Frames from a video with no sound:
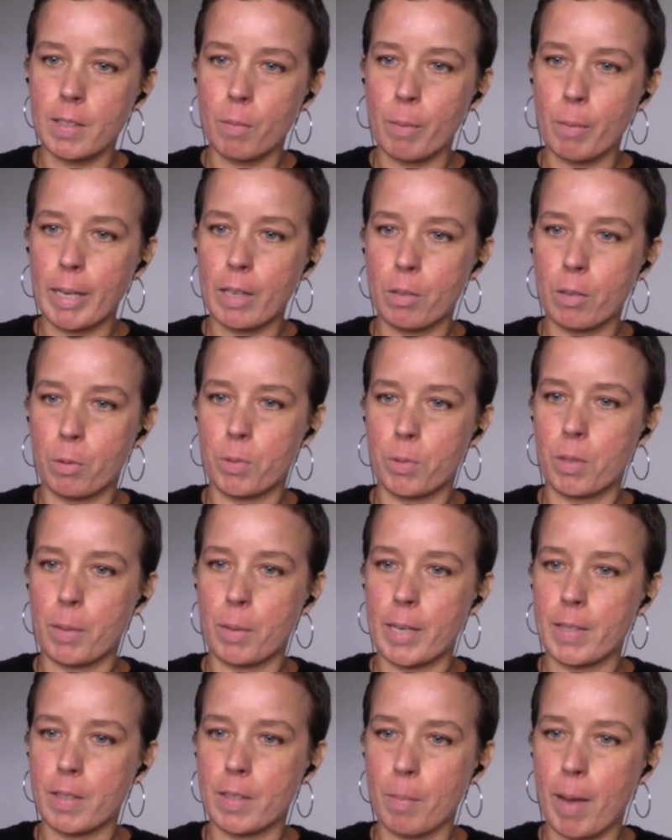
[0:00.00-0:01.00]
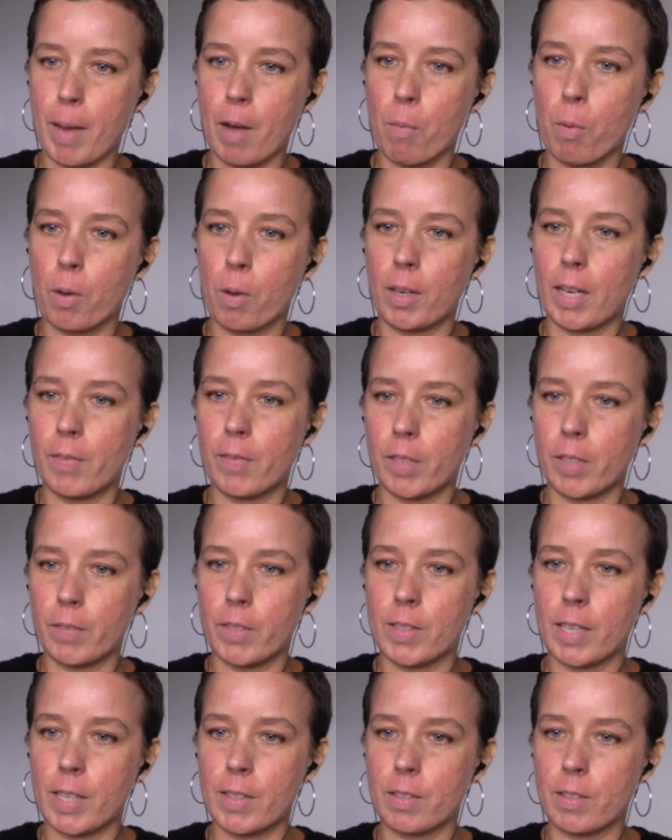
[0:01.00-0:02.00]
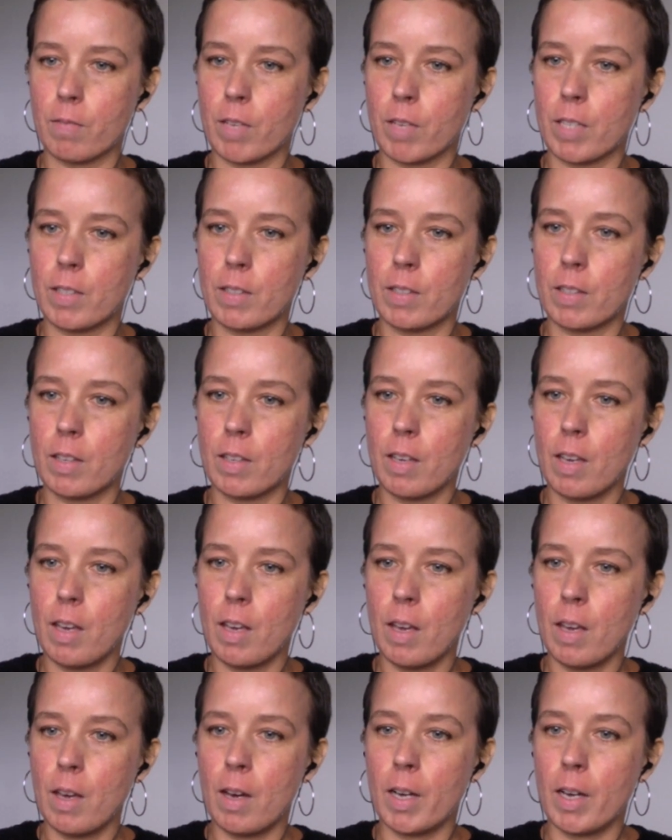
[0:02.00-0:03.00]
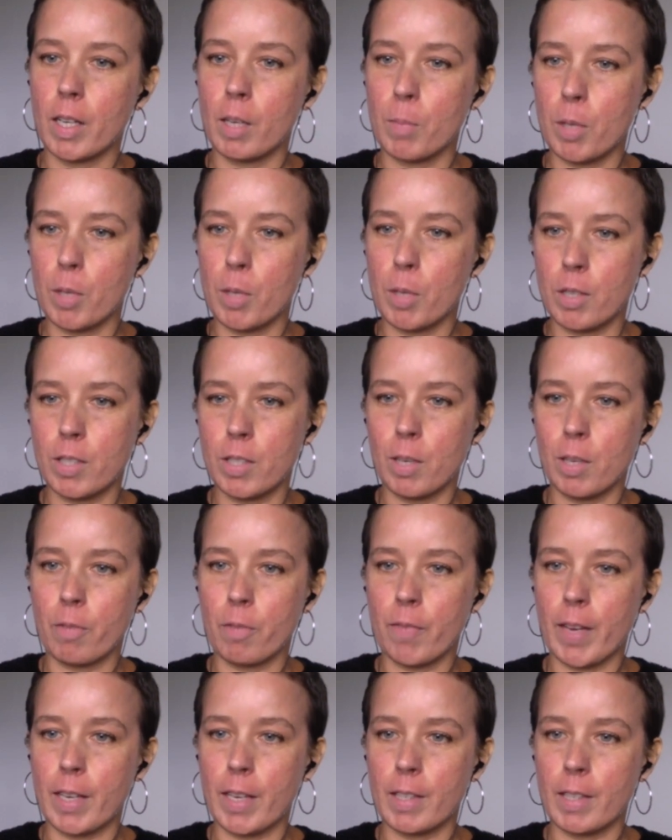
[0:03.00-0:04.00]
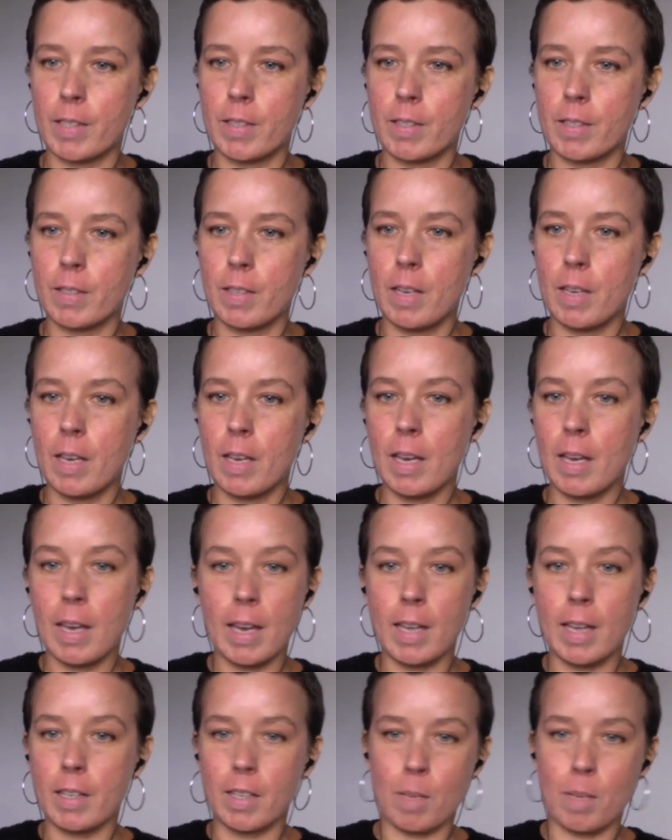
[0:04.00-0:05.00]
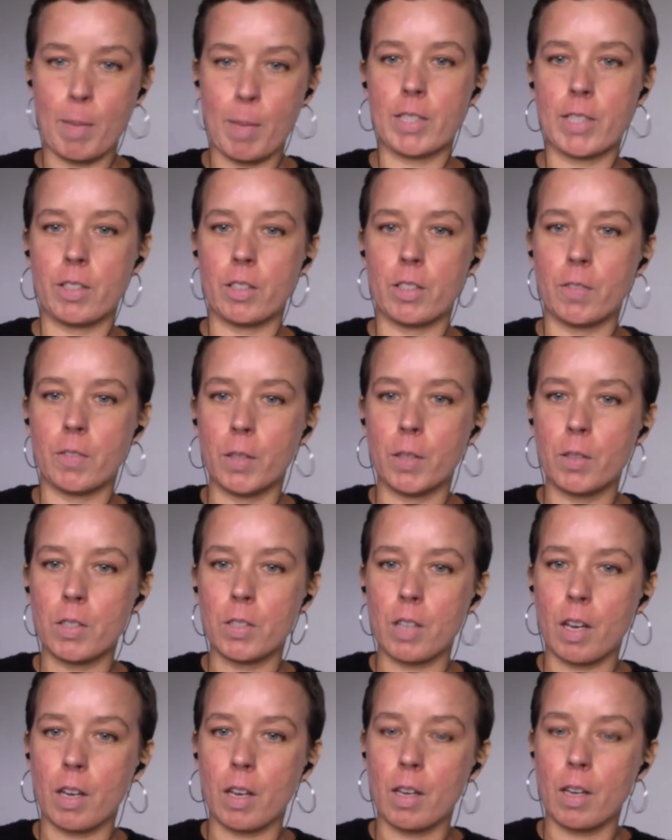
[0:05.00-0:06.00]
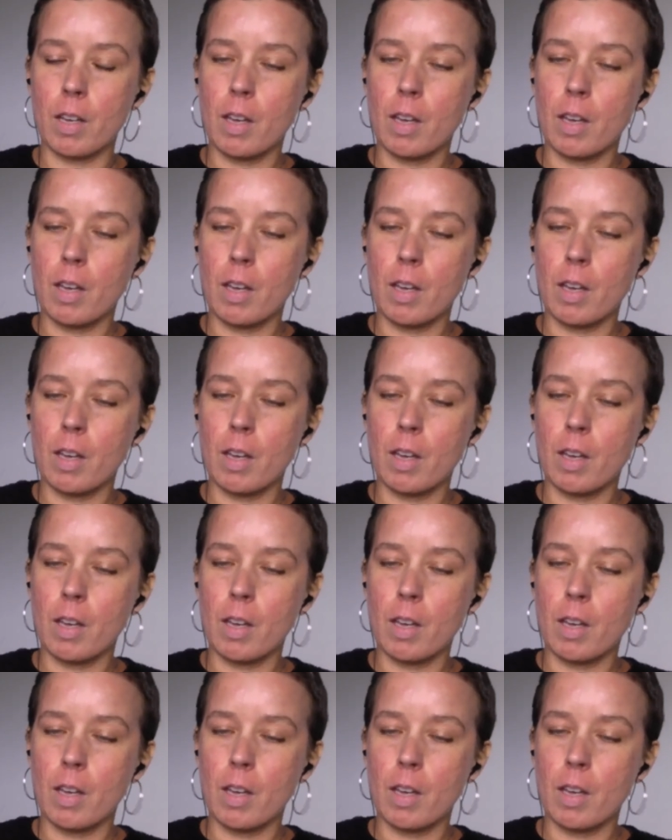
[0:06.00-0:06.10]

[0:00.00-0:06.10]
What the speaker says: And we can also ask about what level of disaster risk a community will face in an imagined future,